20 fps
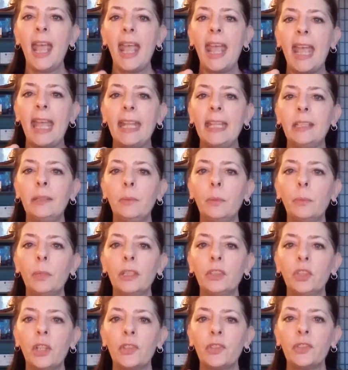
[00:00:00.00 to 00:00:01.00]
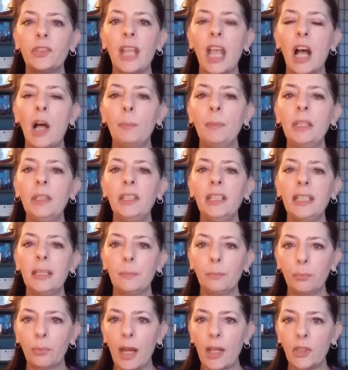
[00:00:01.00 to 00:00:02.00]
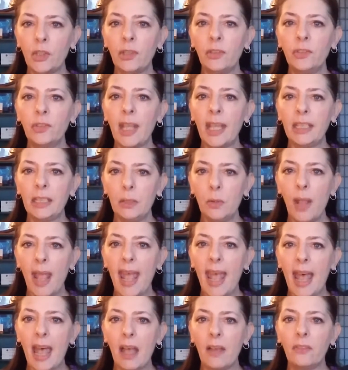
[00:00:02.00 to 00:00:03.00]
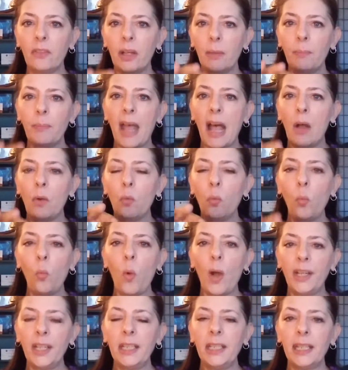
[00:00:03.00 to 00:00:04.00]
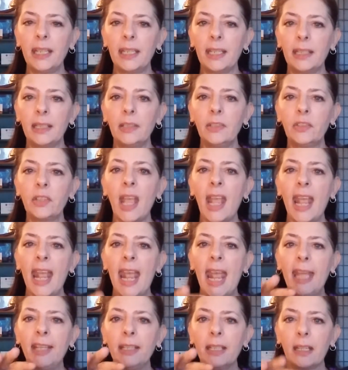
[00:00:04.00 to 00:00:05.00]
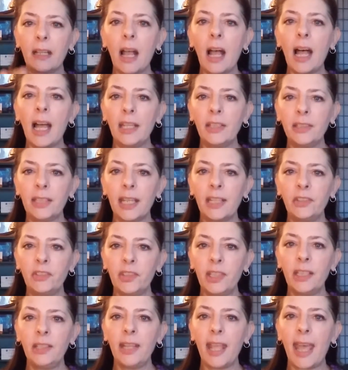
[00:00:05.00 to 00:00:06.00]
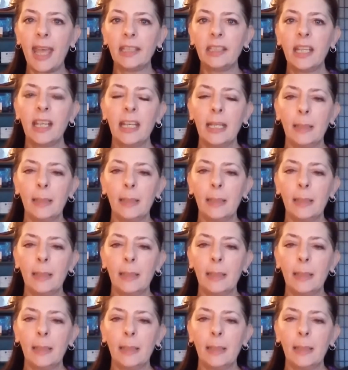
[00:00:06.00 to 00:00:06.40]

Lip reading: and just tell me the impressions that you have about what it is and the contents in that."